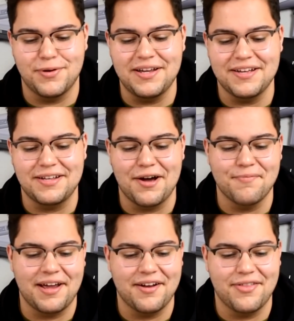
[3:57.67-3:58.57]
Pretty good
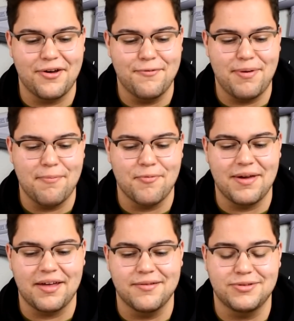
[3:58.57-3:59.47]
gum right here though,
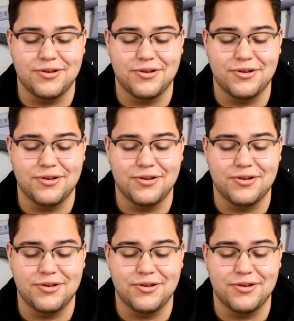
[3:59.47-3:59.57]
peppermint gum.